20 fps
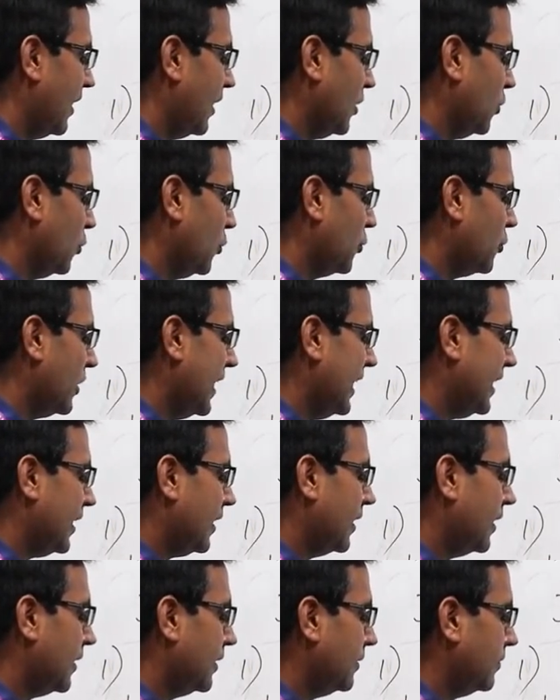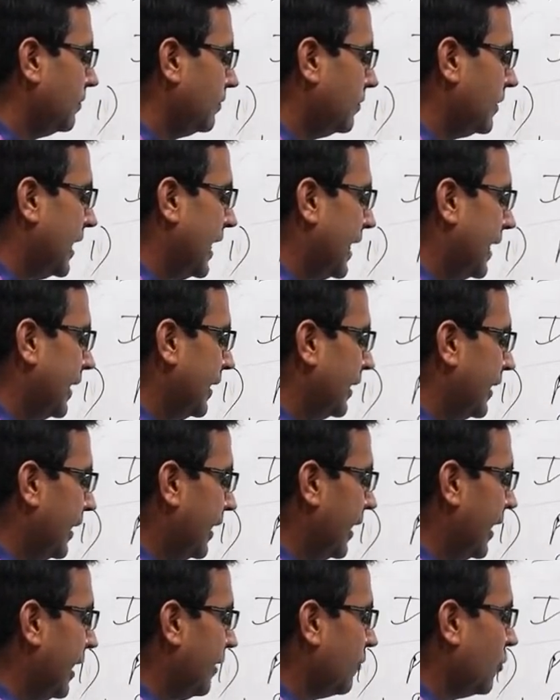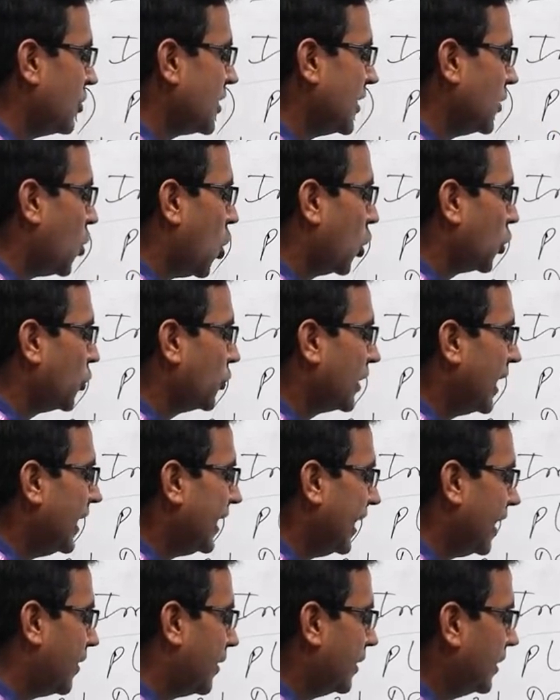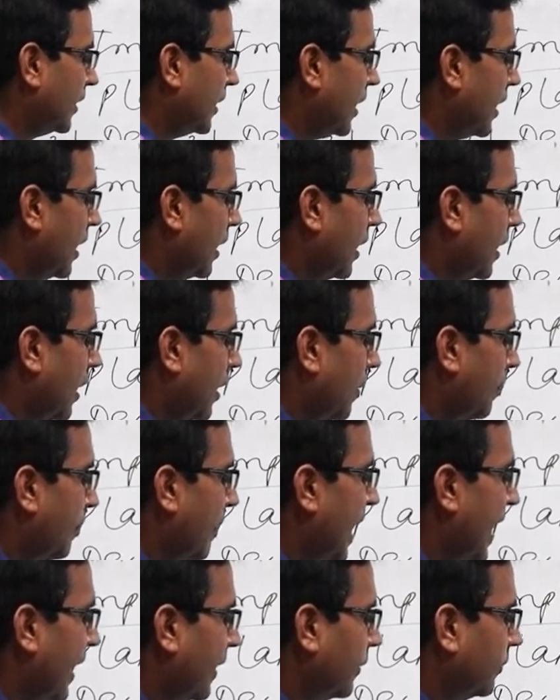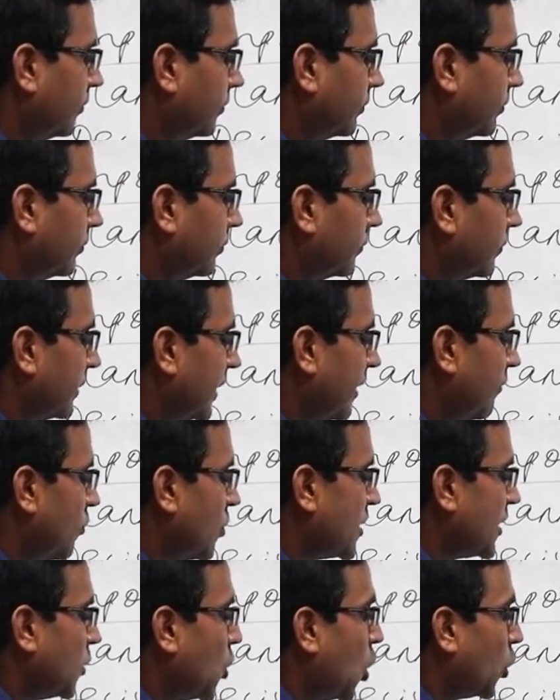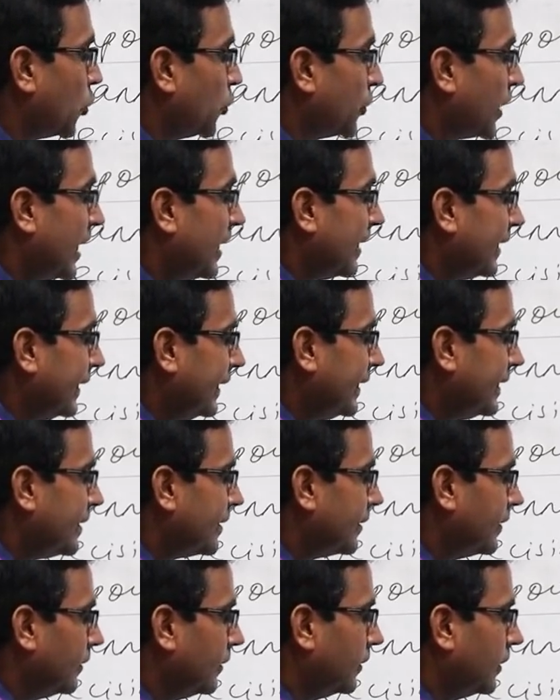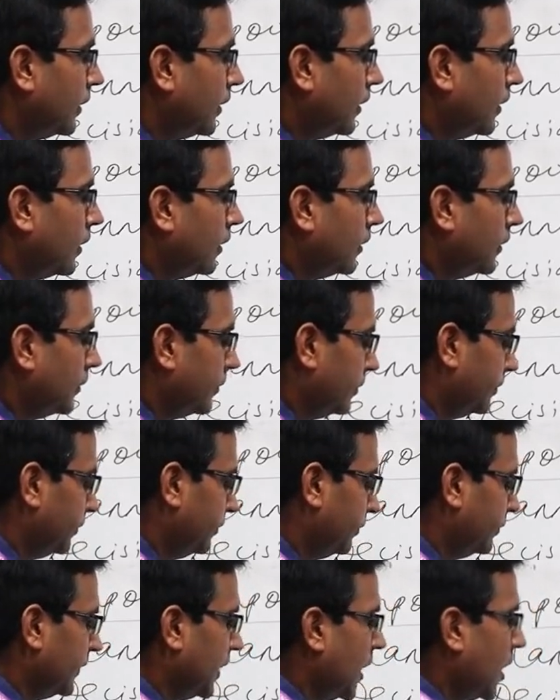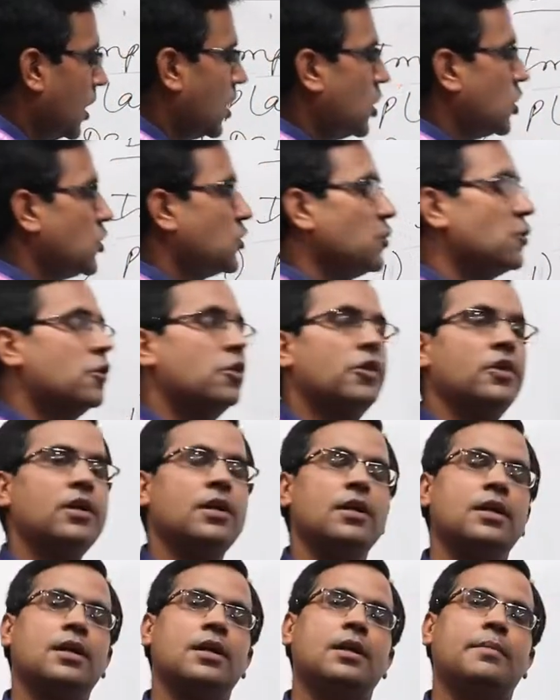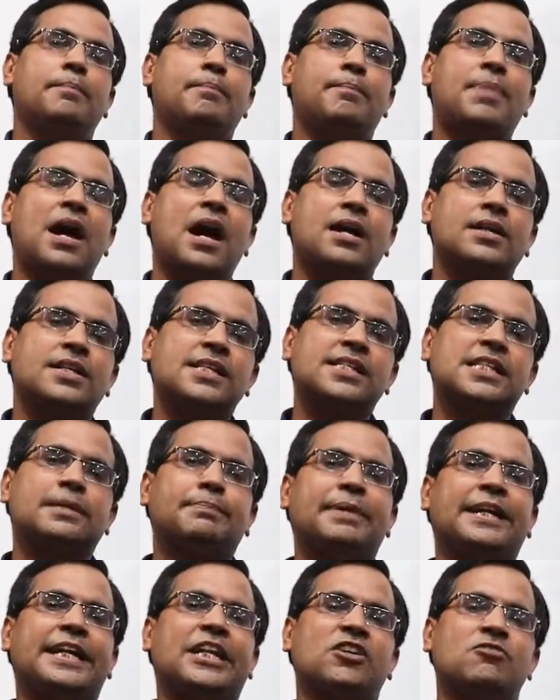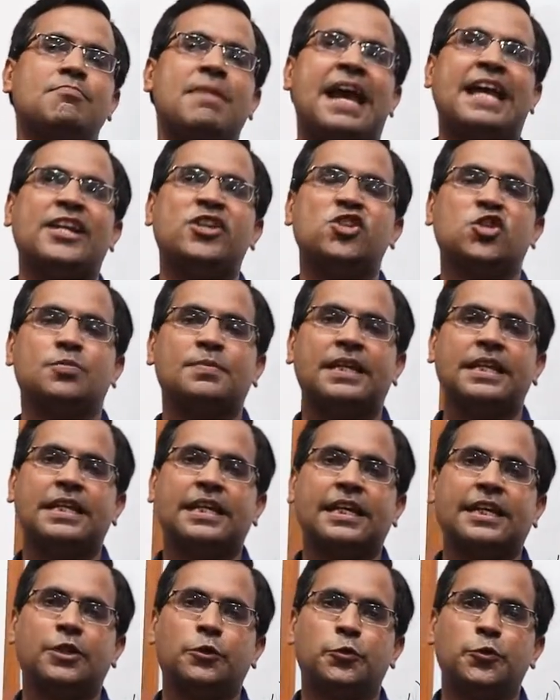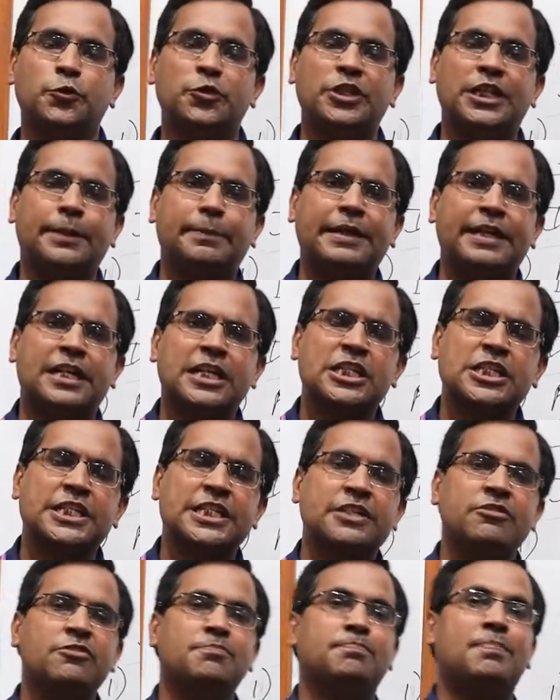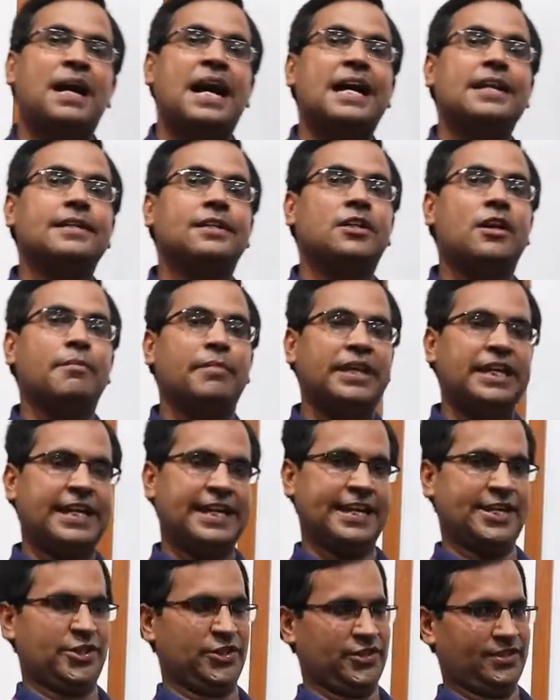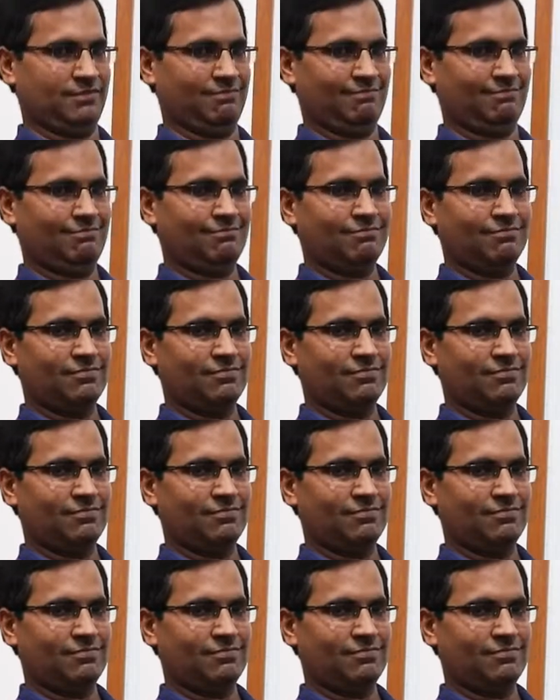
You know Hitler, he was an autocratic man, he was an autocratic leader. So participative management can only be achieved by communication